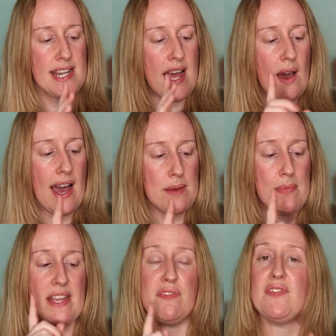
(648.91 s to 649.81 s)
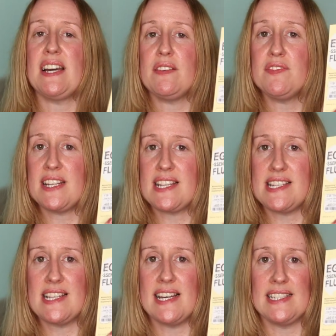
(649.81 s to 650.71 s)
Now, I paid
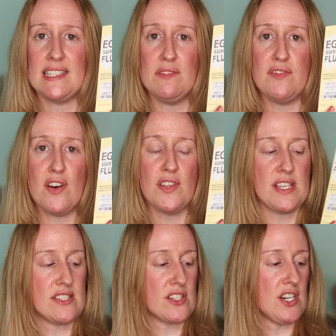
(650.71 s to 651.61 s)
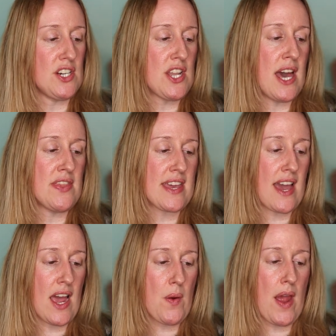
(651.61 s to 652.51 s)
£5.99 for this toner, and
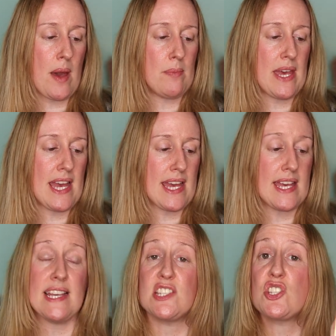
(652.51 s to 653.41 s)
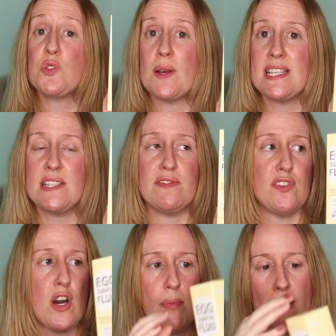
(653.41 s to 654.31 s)
the RRP is
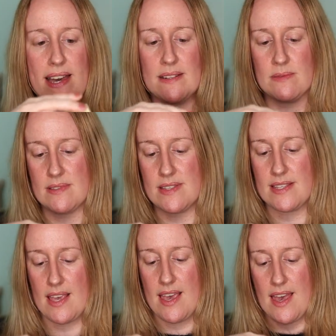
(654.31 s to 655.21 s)
£24,